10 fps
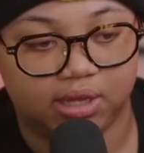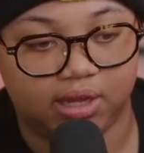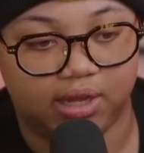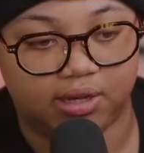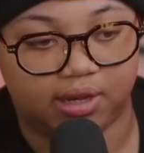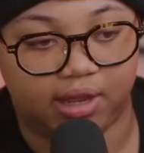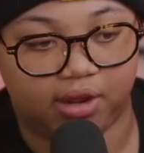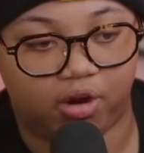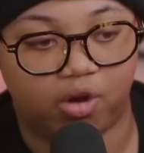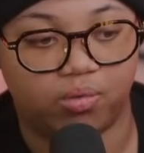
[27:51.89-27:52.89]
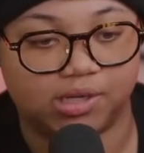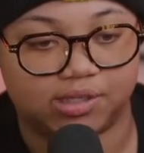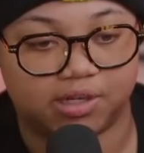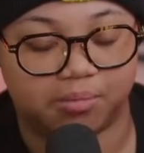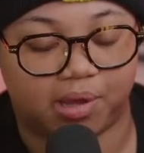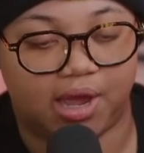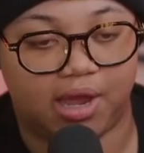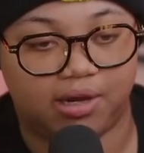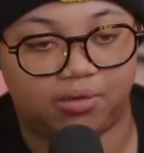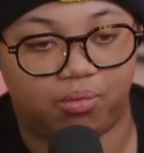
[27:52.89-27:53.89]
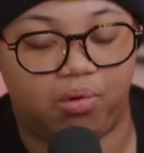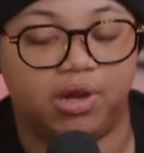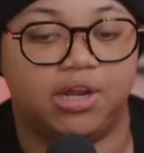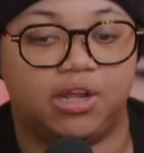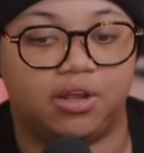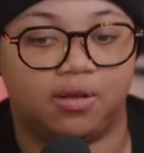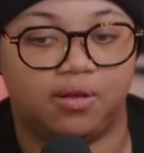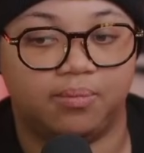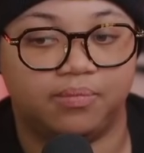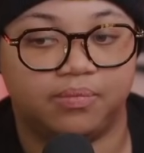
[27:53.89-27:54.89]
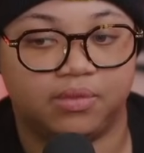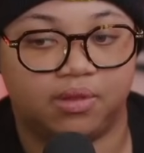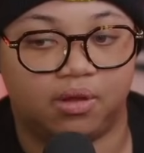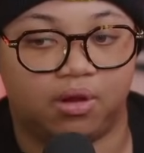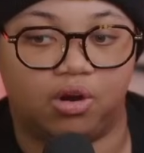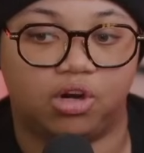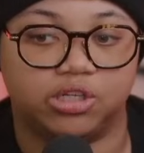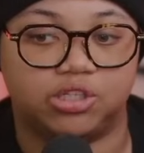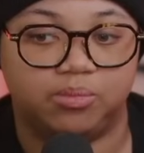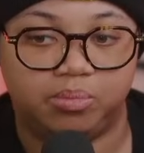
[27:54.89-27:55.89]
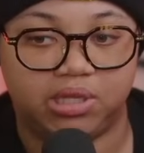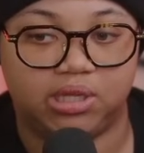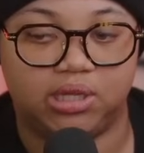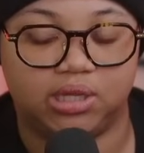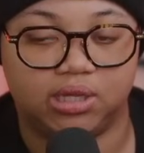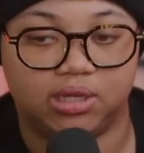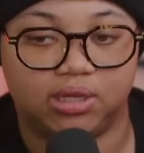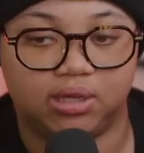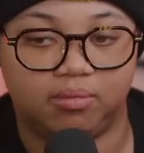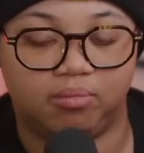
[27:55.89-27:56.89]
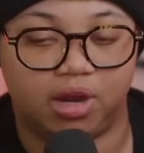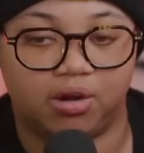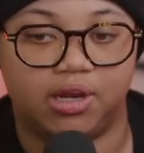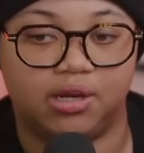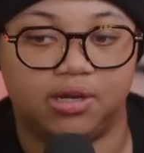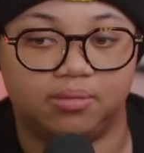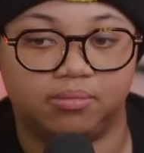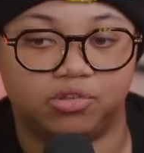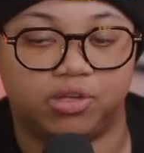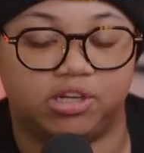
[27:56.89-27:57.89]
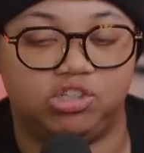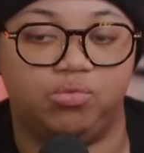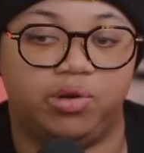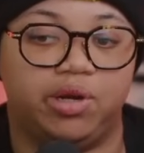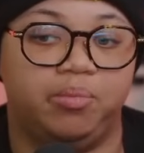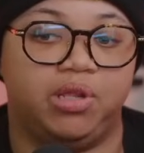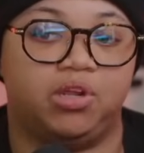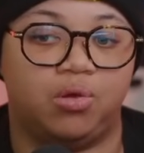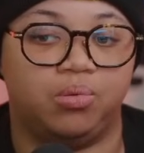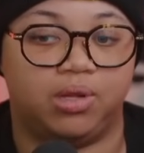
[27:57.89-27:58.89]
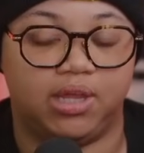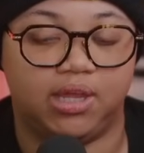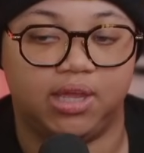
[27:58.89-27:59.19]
And like her reasoning behind wanting her to be married so that she wouldn't be lonely